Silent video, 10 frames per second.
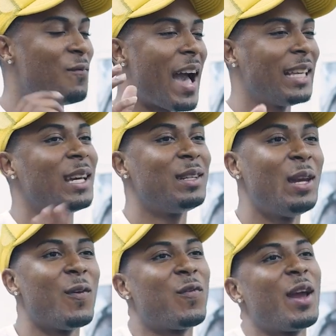fights are
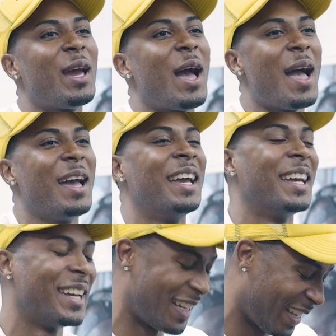different.
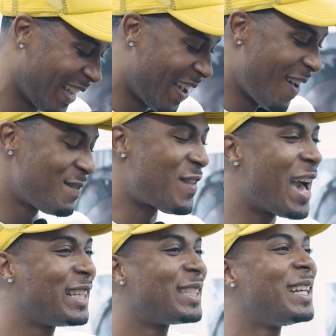
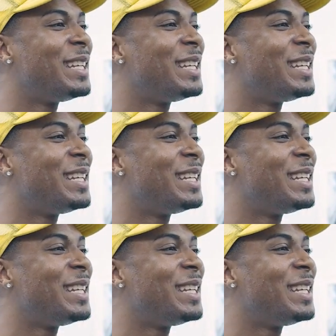Fights